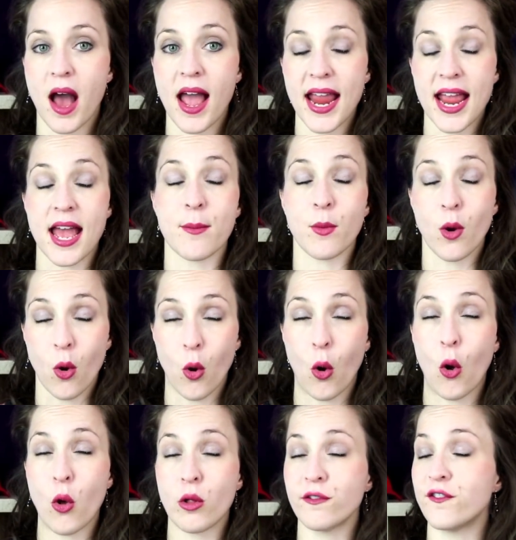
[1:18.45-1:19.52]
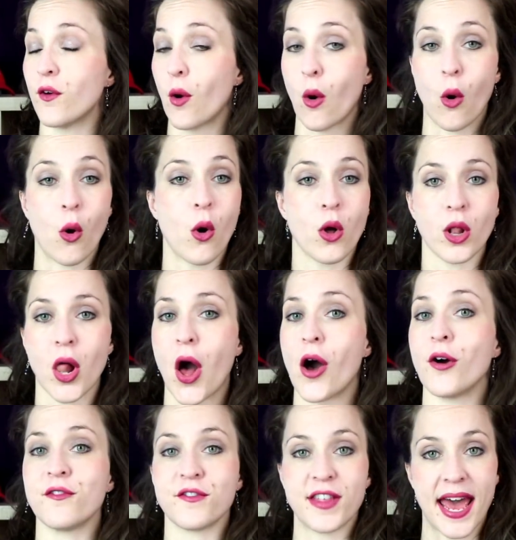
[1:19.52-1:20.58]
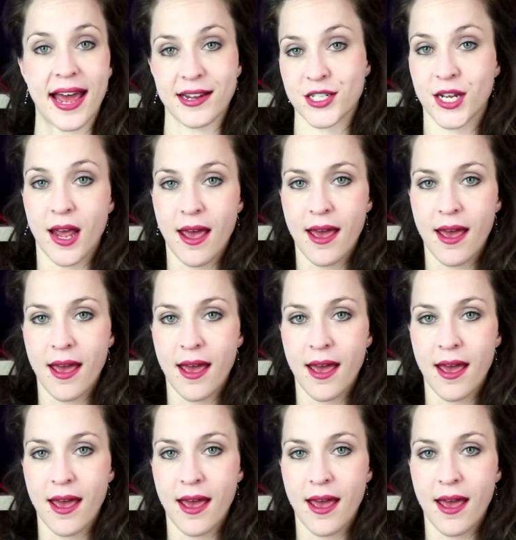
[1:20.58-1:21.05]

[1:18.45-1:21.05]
I am all for all of that.